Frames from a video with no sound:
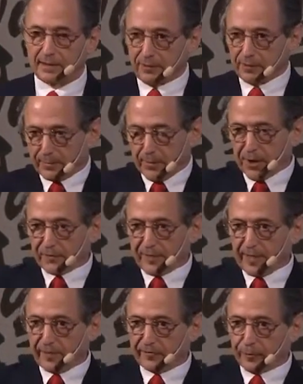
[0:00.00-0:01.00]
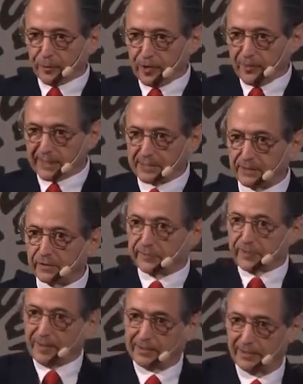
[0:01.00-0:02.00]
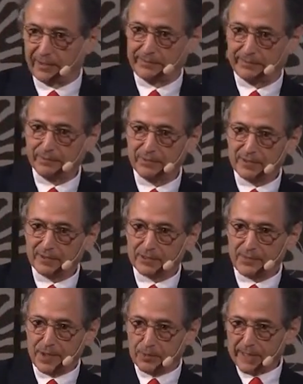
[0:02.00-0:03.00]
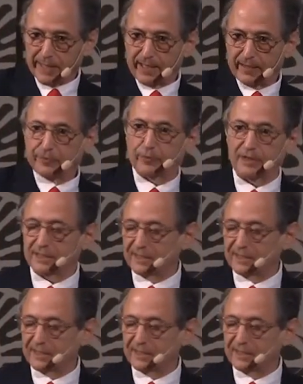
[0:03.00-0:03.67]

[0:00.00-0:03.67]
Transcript: on the part of California that is in Nevada, so they don't pay California